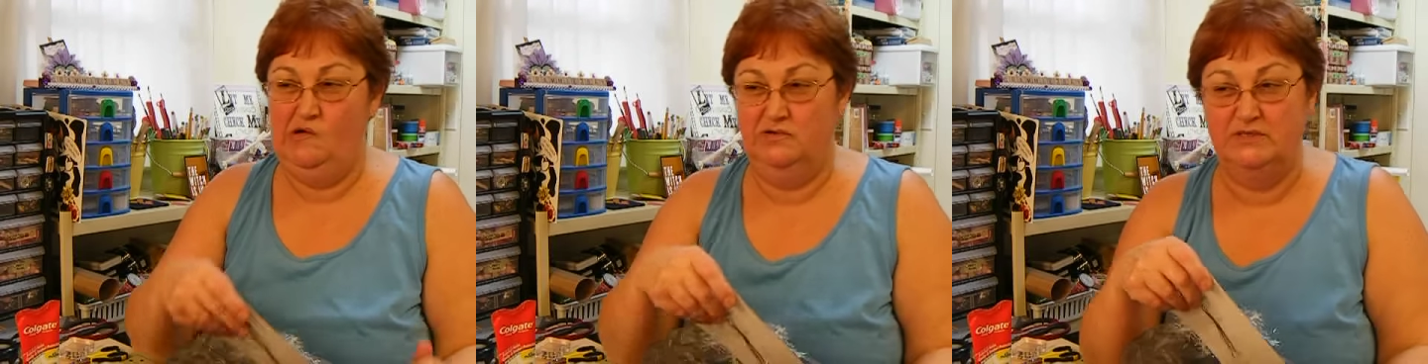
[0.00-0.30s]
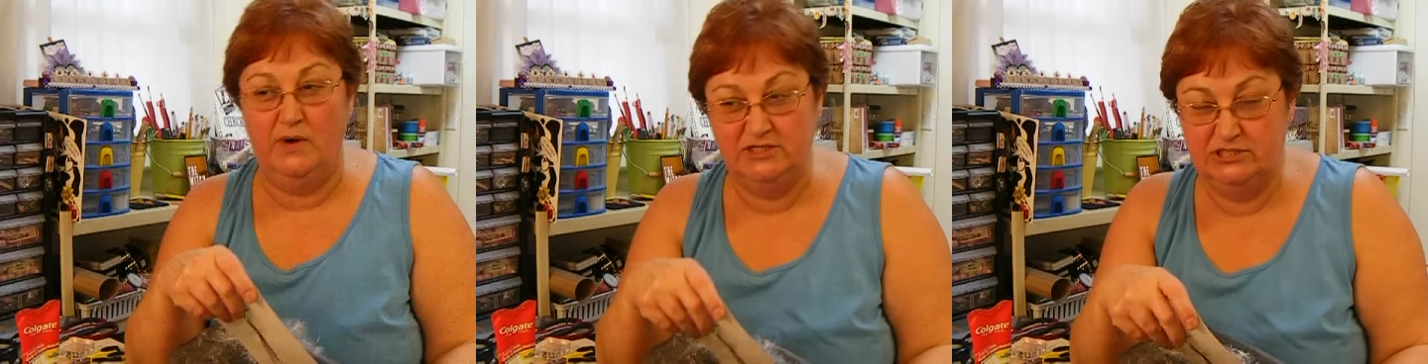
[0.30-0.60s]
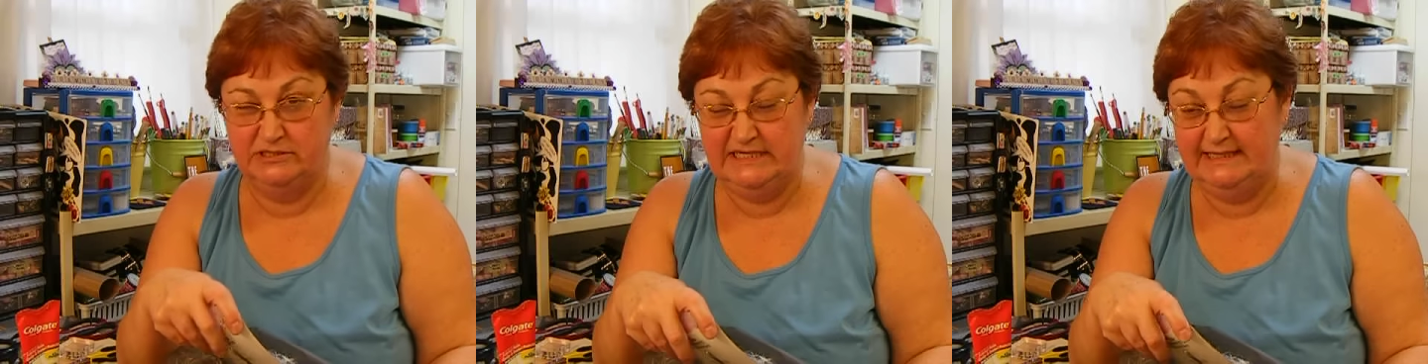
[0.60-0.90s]
Who was I
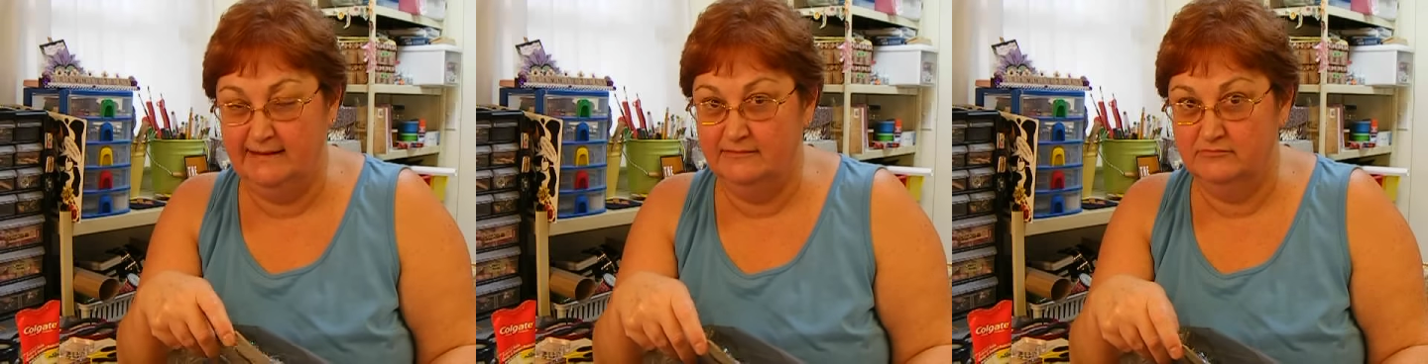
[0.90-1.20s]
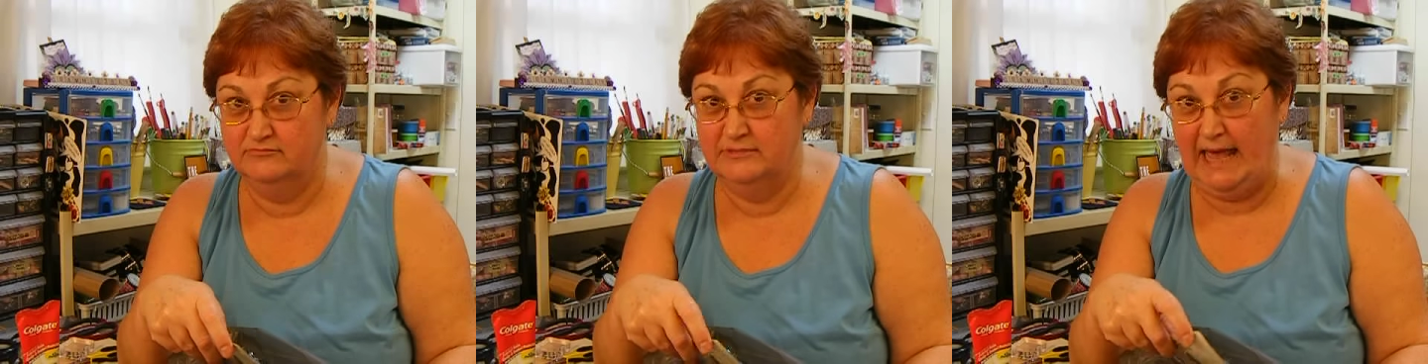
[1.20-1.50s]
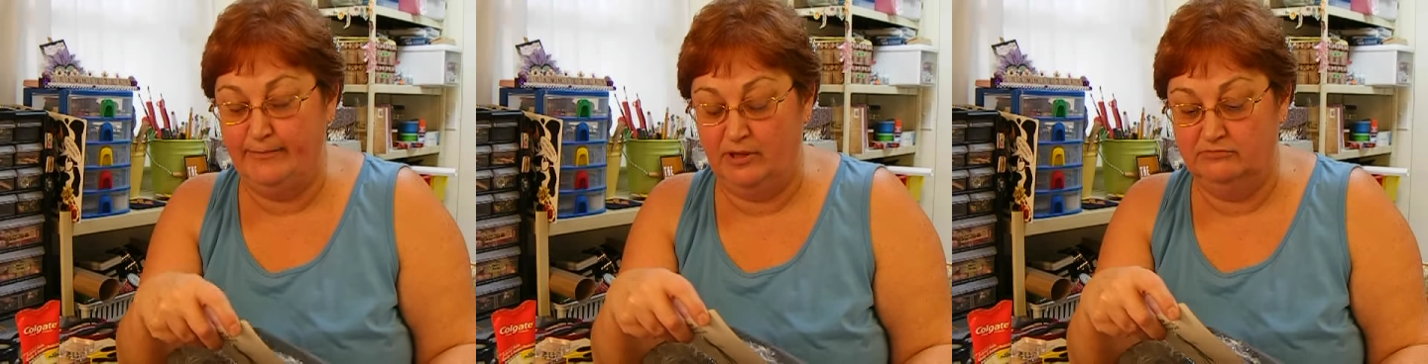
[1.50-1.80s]
watching? Tina
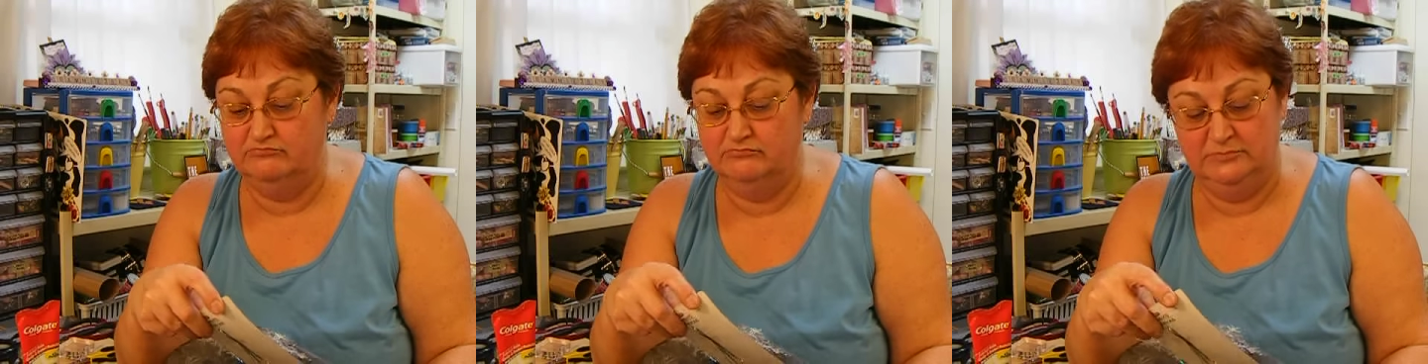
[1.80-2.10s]
Kappa.